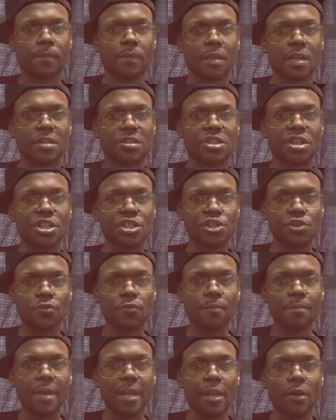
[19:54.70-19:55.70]
Intentional
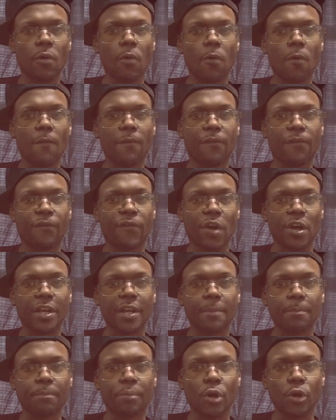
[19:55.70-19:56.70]
mean on
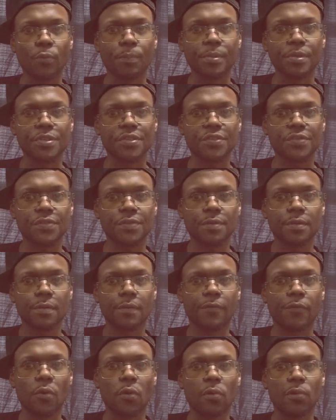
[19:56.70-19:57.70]
fucking purpose.
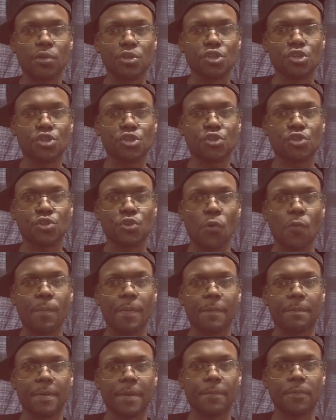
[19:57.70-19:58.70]
for all the
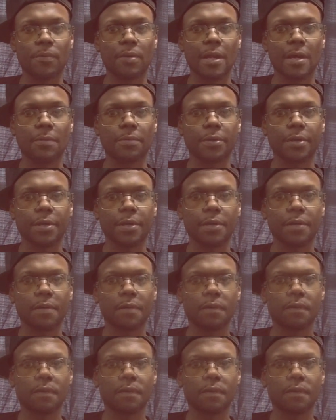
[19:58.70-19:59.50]
stupid people out there.